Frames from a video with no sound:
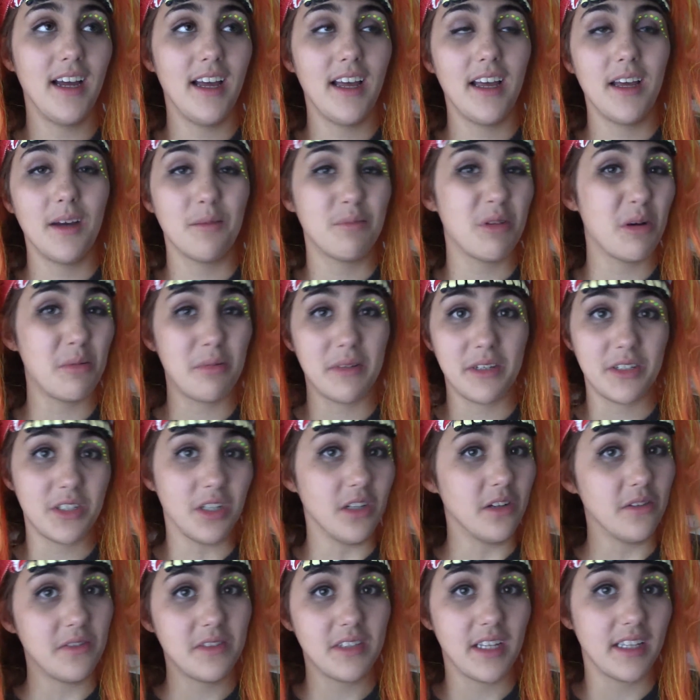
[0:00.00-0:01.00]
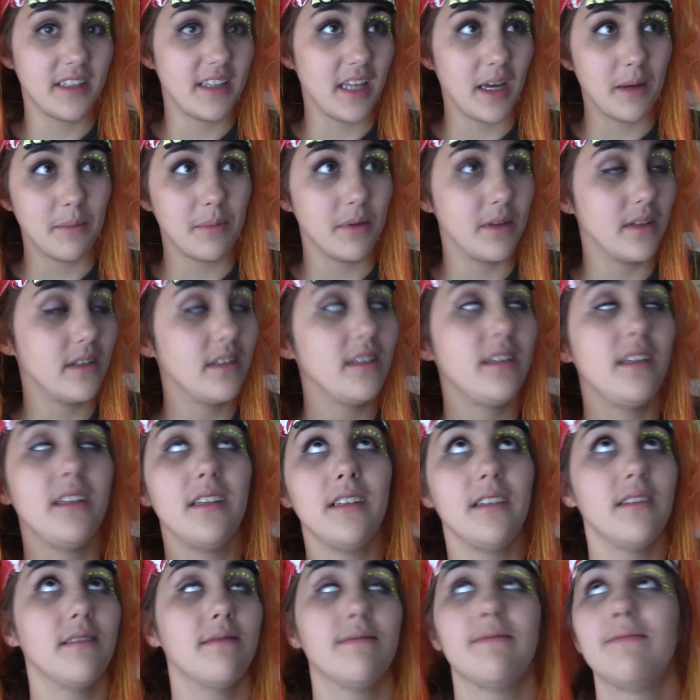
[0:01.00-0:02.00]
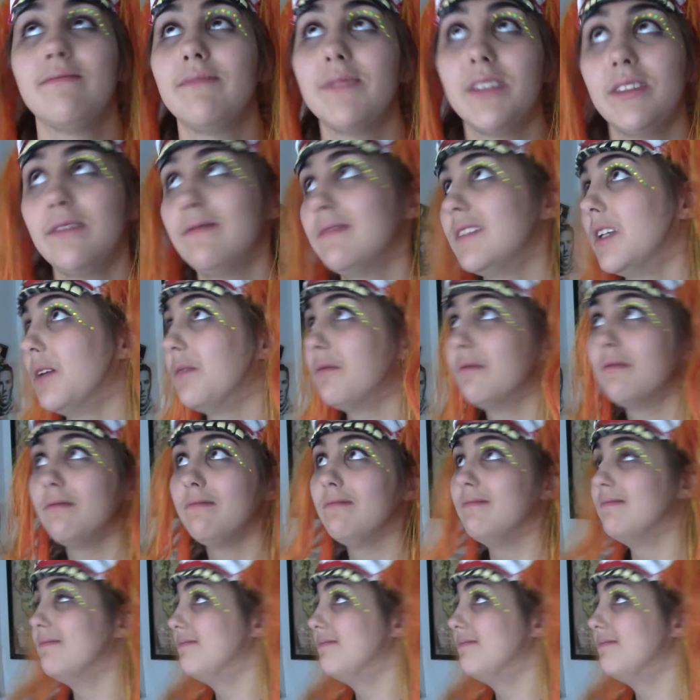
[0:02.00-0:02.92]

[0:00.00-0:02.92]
Probably shouldn't have said that, but don't. So